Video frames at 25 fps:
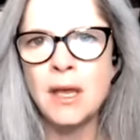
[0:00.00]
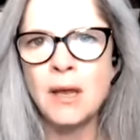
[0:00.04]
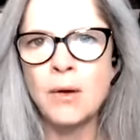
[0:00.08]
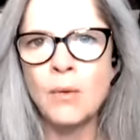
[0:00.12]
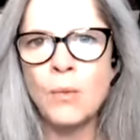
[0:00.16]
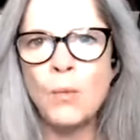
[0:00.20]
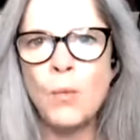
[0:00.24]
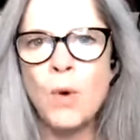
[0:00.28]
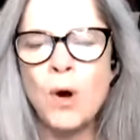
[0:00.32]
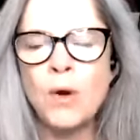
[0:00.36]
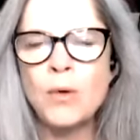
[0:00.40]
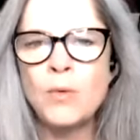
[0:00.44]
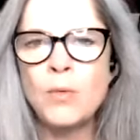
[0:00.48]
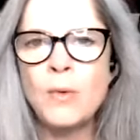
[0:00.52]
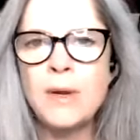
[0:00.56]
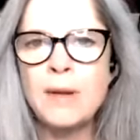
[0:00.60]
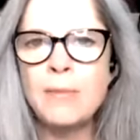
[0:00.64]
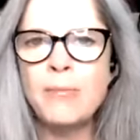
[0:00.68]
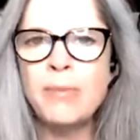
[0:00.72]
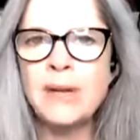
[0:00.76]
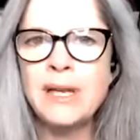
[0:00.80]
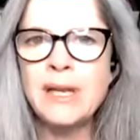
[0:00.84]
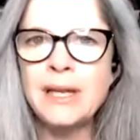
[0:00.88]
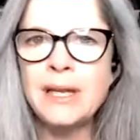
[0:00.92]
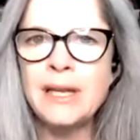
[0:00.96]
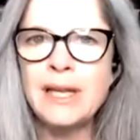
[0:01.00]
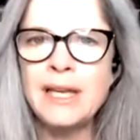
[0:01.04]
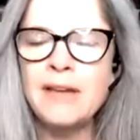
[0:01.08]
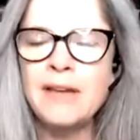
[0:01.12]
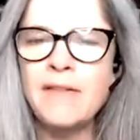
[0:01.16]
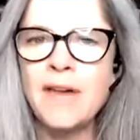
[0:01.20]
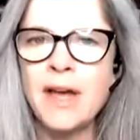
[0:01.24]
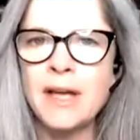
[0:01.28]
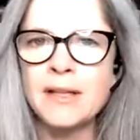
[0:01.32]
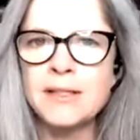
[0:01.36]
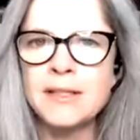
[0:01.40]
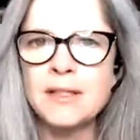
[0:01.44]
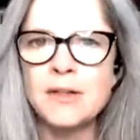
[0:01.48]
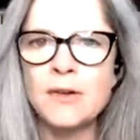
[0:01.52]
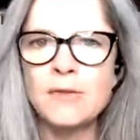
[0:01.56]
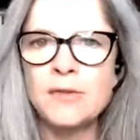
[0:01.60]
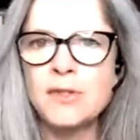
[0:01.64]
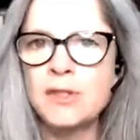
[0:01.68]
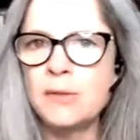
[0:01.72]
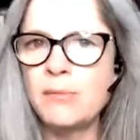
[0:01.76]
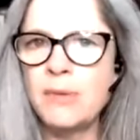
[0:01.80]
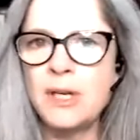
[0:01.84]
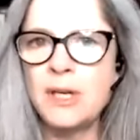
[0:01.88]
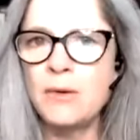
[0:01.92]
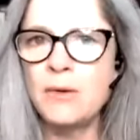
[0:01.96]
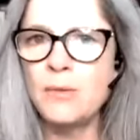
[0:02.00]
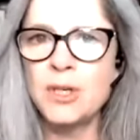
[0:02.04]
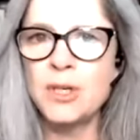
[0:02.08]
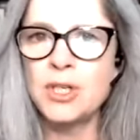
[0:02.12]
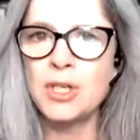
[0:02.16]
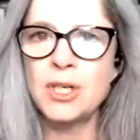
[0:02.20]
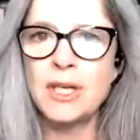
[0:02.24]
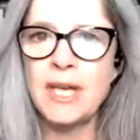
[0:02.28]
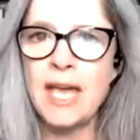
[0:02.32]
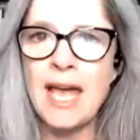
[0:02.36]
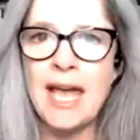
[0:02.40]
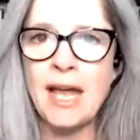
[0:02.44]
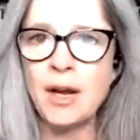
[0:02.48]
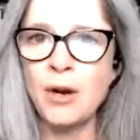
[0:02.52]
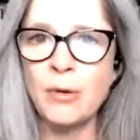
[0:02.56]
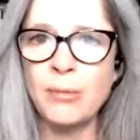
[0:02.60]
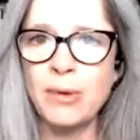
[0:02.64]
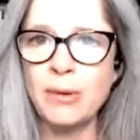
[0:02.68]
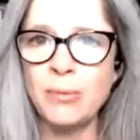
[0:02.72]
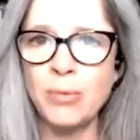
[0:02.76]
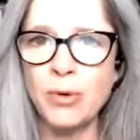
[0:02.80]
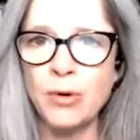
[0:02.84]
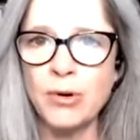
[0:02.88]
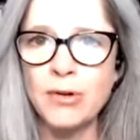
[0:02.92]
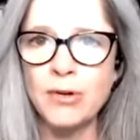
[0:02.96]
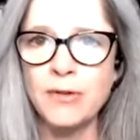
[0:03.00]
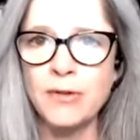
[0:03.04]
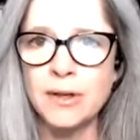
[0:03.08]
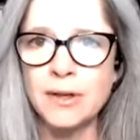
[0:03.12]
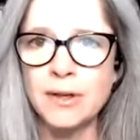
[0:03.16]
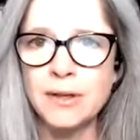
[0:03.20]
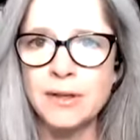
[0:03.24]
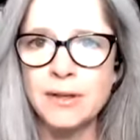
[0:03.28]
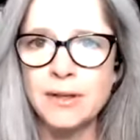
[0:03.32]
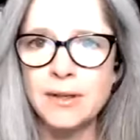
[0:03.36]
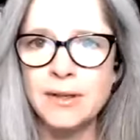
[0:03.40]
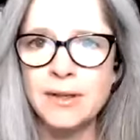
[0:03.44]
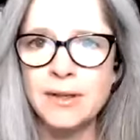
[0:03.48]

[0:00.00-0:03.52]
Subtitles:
what we believe ourselves to be, which cannot be proven.